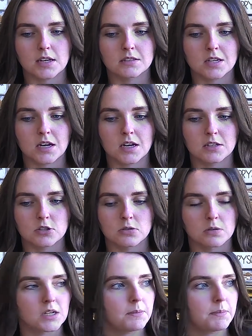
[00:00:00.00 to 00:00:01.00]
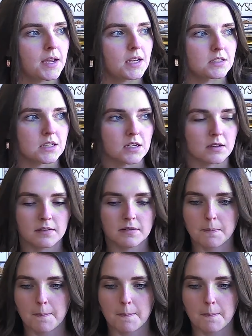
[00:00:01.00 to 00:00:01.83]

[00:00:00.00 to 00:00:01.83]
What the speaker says: as Tanjore painting.